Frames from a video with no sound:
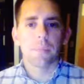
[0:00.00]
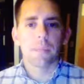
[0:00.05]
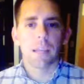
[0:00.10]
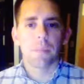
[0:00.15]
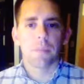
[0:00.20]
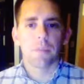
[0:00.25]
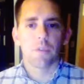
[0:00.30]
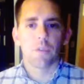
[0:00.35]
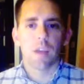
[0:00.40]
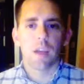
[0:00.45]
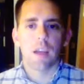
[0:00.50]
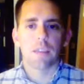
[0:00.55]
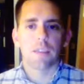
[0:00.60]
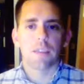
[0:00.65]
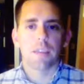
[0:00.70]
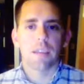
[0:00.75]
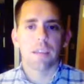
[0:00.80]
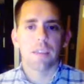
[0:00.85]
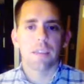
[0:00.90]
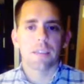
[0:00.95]
I'm Dave
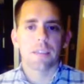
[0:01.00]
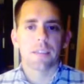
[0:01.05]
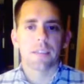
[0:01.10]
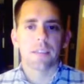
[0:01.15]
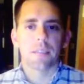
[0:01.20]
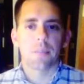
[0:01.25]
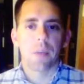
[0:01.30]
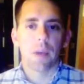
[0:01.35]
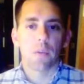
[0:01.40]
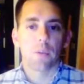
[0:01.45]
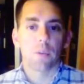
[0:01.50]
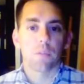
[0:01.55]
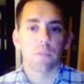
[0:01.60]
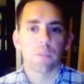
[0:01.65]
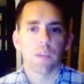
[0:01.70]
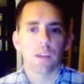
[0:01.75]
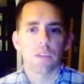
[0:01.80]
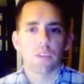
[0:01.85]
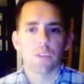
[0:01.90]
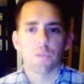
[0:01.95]
Piotrowski, and this is my
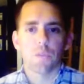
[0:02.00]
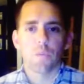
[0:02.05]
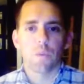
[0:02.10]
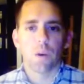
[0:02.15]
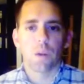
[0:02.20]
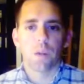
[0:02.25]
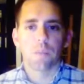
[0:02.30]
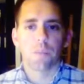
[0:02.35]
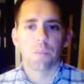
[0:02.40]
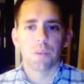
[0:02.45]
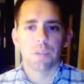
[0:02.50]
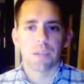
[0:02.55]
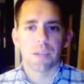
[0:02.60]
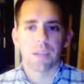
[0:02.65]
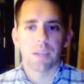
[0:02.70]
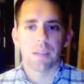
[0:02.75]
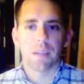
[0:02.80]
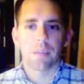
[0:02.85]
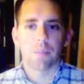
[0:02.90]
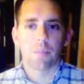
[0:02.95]
Reflection 1
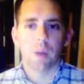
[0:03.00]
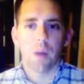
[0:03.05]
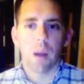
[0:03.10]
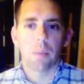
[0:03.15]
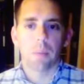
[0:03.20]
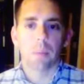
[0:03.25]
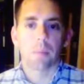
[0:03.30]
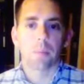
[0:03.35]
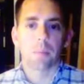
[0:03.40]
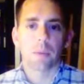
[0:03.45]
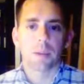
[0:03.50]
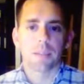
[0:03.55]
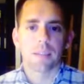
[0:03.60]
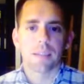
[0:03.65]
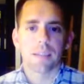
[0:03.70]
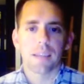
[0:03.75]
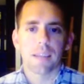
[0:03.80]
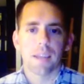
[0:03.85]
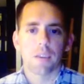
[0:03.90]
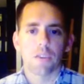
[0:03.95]
presenting the problem
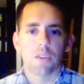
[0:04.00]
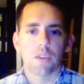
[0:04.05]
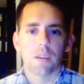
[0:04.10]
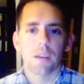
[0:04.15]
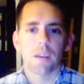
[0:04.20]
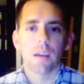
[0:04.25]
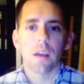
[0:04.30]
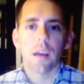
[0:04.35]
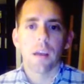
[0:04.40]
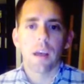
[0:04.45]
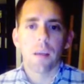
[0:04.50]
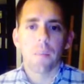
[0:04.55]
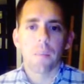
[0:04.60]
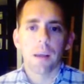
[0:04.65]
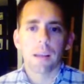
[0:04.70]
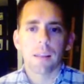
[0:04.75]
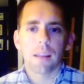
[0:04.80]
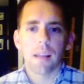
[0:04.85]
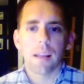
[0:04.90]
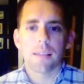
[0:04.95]
presentation. My
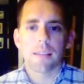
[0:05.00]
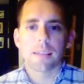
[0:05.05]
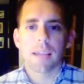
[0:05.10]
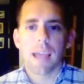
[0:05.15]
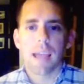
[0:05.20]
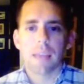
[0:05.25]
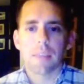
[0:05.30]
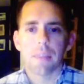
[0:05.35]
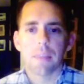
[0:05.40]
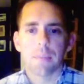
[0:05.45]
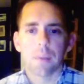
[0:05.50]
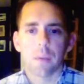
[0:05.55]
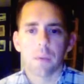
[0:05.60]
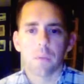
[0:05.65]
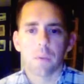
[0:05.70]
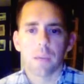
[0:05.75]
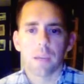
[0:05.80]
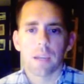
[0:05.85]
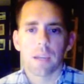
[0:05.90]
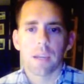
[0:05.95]
client's Kathy May
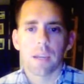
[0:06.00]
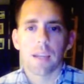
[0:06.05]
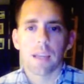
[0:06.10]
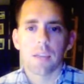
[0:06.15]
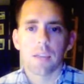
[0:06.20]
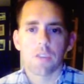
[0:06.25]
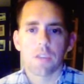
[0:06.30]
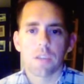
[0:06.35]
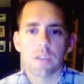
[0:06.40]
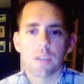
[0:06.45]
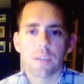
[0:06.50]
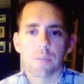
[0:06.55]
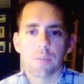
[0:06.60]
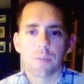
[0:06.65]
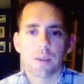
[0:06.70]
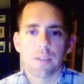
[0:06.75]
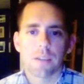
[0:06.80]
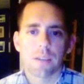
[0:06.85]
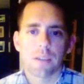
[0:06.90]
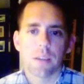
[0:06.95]
Winnie, and she's the
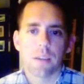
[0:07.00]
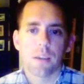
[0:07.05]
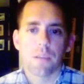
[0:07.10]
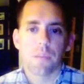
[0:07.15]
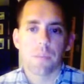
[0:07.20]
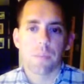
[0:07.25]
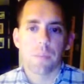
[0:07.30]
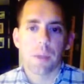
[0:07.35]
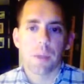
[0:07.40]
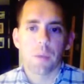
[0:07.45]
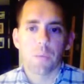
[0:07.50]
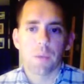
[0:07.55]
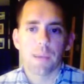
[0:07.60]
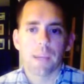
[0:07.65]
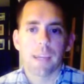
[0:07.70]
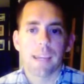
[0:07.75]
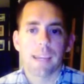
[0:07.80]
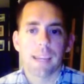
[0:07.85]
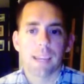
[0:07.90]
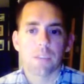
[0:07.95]
president of the May
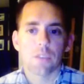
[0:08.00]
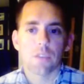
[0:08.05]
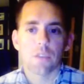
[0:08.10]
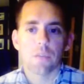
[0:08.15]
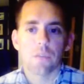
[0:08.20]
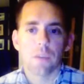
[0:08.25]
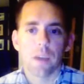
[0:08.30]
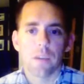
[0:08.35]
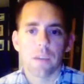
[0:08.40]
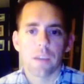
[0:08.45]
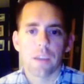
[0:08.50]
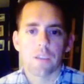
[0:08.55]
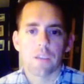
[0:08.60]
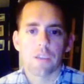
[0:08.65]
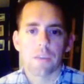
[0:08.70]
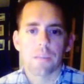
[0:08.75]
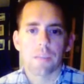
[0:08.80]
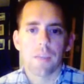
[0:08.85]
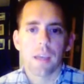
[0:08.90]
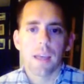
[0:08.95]
Winnie Cancer
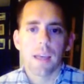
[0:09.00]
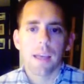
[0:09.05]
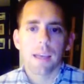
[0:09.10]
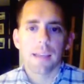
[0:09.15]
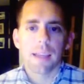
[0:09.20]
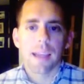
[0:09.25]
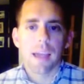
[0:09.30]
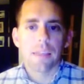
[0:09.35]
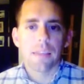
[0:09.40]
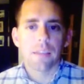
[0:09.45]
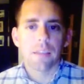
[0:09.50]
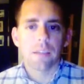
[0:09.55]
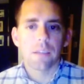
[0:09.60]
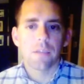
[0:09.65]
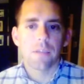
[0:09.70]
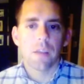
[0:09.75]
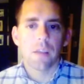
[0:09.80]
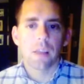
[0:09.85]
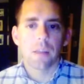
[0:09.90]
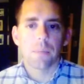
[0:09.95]
Foundation. Kathy
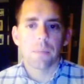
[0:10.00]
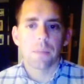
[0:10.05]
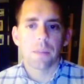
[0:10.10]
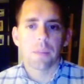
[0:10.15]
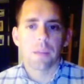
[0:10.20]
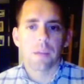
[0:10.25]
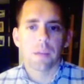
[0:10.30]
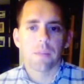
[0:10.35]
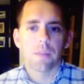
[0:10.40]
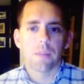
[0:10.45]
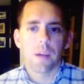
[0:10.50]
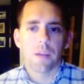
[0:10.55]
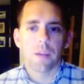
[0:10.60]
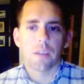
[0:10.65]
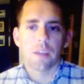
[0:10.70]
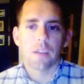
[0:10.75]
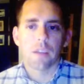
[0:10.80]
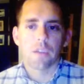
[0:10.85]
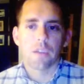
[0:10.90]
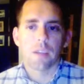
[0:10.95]
developed the
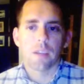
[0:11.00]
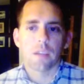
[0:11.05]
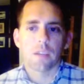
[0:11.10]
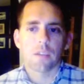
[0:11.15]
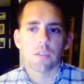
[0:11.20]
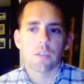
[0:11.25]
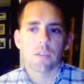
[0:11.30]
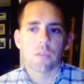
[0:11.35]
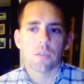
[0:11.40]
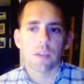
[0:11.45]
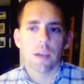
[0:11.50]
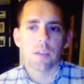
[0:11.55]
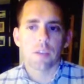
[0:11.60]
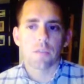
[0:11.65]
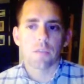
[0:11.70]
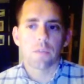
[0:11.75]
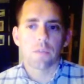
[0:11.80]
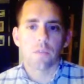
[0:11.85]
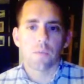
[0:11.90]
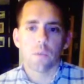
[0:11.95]
foundation in
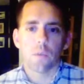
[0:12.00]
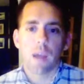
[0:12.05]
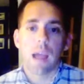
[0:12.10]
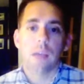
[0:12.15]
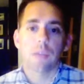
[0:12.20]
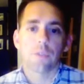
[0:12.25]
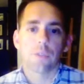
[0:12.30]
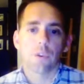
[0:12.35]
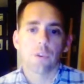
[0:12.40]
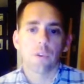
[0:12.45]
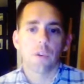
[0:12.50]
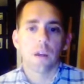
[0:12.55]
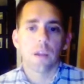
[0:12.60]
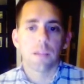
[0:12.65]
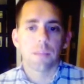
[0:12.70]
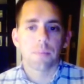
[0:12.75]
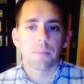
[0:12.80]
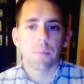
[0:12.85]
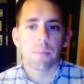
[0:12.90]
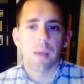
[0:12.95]
2004 after her
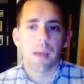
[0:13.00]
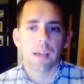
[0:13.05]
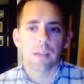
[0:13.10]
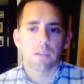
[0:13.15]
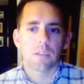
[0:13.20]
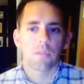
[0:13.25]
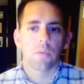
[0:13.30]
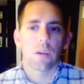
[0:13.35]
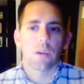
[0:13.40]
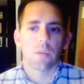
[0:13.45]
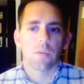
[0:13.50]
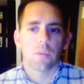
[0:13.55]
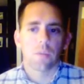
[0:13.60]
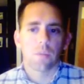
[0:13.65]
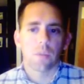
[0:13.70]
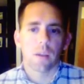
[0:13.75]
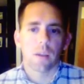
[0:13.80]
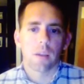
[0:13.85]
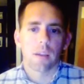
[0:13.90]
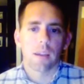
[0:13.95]
husband passed away
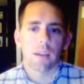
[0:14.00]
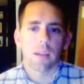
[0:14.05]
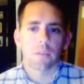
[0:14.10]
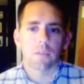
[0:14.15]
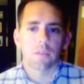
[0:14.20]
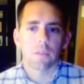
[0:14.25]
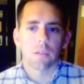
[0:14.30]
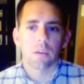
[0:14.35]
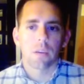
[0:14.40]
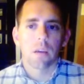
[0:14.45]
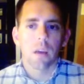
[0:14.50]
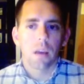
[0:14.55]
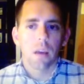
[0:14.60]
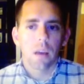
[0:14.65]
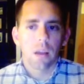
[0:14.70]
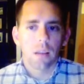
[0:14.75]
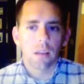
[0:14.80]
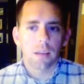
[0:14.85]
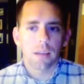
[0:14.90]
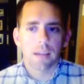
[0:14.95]
from lung cancer.
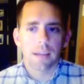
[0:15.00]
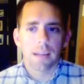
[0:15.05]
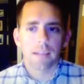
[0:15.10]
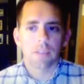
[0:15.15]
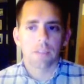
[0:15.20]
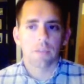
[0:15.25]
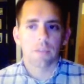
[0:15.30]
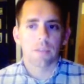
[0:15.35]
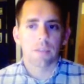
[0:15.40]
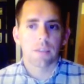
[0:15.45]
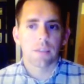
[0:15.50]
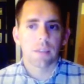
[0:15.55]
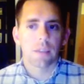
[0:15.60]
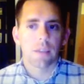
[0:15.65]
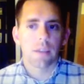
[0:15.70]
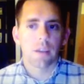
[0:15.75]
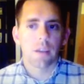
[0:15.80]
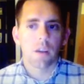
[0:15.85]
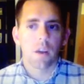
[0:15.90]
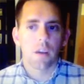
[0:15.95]
Lung cancer is the
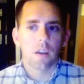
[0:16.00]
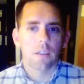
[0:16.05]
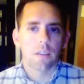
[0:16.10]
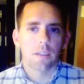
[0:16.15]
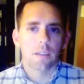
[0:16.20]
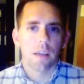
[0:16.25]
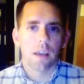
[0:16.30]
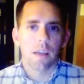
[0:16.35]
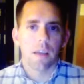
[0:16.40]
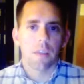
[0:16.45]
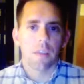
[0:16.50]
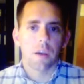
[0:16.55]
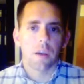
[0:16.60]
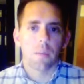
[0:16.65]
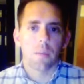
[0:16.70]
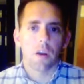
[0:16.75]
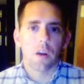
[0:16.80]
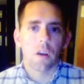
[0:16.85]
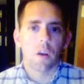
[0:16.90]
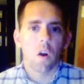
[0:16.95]
leading cause of death
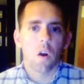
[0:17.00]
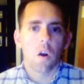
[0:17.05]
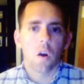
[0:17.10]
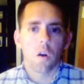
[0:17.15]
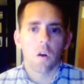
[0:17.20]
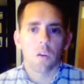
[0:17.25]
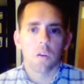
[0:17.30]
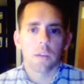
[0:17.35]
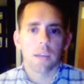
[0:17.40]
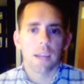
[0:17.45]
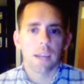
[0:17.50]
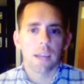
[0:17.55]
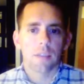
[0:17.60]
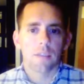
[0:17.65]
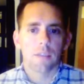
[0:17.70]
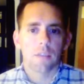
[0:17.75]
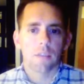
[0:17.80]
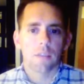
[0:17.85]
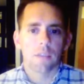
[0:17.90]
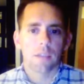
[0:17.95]
among all
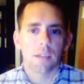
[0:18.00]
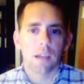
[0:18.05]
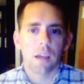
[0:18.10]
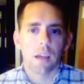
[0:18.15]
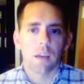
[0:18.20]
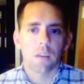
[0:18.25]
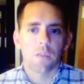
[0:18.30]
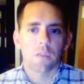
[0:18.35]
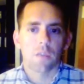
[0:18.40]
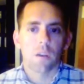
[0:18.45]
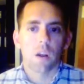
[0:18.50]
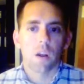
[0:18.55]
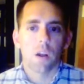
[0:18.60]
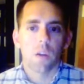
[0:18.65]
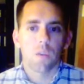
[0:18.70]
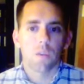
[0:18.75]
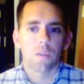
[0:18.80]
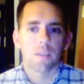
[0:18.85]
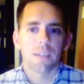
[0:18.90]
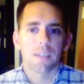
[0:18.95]
cancers, accounting for
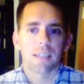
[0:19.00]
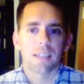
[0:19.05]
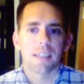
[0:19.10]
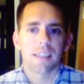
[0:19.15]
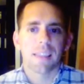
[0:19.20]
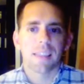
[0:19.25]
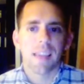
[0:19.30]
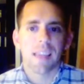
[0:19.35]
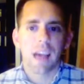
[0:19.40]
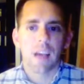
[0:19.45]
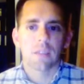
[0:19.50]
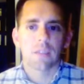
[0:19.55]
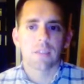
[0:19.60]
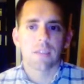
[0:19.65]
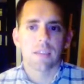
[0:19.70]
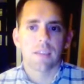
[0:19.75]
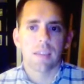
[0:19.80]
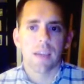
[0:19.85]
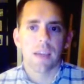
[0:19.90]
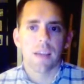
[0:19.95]

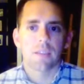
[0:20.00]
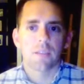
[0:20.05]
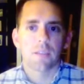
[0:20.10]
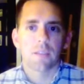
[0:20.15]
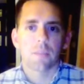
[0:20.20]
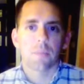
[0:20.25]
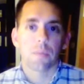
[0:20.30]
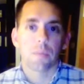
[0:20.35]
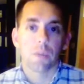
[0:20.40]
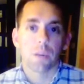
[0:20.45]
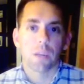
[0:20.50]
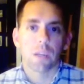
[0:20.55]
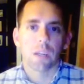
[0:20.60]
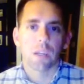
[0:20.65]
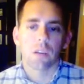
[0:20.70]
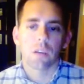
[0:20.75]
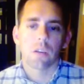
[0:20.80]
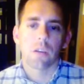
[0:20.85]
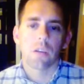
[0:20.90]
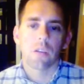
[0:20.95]
160,000 deaths per
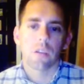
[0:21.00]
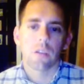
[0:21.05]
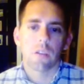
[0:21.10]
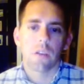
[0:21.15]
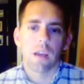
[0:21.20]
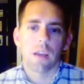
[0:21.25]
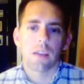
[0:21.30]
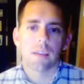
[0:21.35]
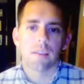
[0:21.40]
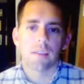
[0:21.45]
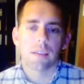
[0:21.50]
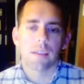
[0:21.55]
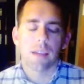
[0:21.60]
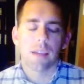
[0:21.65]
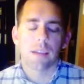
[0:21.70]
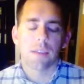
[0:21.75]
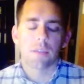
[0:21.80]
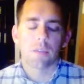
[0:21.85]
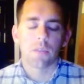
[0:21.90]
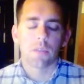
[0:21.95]
year in the United
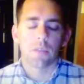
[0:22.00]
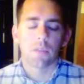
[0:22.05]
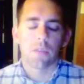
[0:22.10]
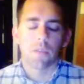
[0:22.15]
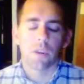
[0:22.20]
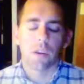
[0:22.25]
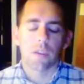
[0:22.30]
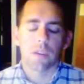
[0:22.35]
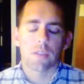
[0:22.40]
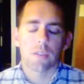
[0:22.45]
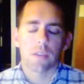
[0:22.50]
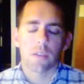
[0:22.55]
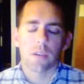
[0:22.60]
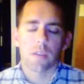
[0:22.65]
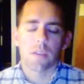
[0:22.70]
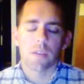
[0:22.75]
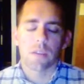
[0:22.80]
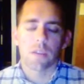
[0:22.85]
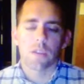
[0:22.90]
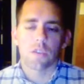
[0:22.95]
States, so it's a very
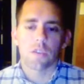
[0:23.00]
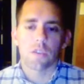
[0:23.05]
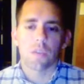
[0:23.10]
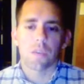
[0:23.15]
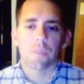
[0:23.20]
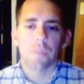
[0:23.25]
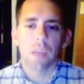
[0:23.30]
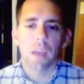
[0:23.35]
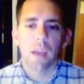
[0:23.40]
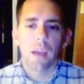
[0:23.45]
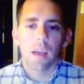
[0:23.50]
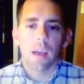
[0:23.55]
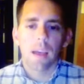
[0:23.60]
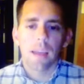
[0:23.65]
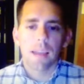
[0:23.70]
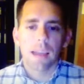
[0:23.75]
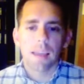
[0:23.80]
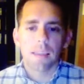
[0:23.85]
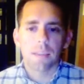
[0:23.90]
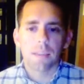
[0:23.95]
serious issue.
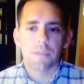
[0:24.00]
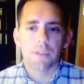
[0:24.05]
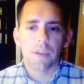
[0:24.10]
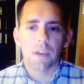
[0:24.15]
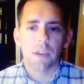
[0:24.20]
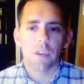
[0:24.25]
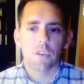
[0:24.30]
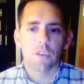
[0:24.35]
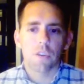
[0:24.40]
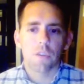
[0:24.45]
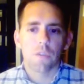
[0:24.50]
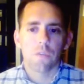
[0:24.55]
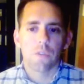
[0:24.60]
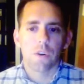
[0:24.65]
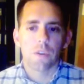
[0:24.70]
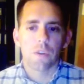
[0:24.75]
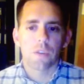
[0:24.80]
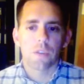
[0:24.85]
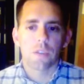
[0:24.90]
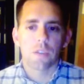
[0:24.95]
Kathy's foundation
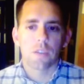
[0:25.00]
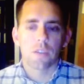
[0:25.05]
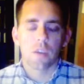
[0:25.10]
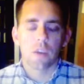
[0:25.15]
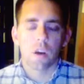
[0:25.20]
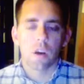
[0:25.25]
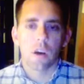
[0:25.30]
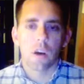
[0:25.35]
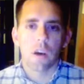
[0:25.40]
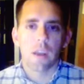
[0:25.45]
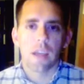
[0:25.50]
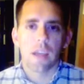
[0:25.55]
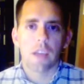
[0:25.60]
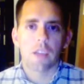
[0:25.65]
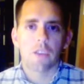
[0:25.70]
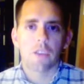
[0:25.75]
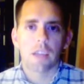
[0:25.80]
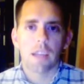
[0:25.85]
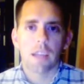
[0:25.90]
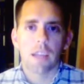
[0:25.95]
focuses on
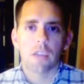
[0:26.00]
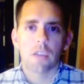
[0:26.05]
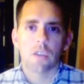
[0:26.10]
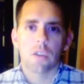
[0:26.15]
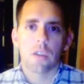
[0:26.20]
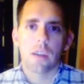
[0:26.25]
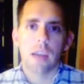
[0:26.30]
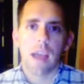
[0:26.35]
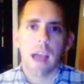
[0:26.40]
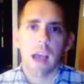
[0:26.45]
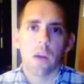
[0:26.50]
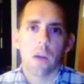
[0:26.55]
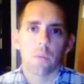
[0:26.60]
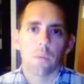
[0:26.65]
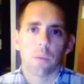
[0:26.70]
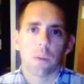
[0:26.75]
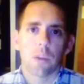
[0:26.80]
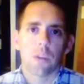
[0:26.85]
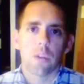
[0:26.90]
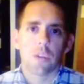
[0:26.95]
education,
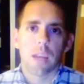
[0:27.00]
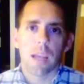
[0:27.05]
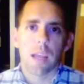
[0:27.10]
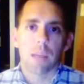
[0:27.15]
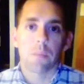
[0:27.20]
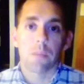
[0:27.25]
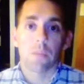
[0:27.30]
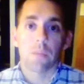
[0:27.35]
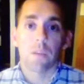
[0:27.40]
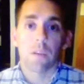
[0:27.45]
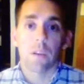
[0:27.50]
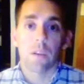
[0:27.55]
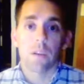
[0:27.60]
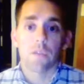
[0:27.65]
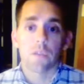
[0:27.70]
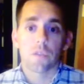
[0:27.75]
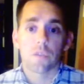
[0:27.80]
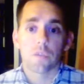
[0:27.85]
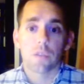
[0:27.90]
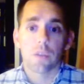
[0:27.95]
outreach, and
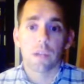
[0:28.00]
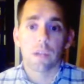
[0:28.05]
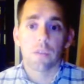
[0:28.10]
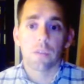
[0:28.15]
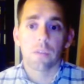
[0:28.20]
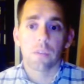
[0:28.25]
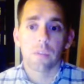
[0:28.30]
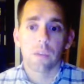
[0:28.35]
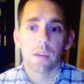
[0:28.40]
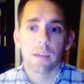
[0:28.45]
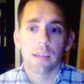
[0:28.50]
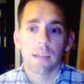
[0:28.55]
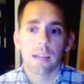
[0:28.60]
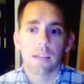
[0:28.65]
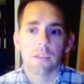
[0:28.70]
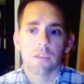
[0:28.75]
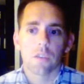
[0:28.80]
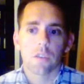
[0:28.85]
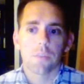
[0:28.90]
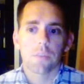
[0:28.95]
preventative screening for lung
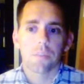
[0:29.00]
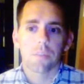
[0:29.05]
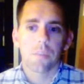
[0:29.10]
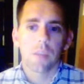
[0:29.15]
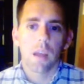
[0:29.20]
cancer.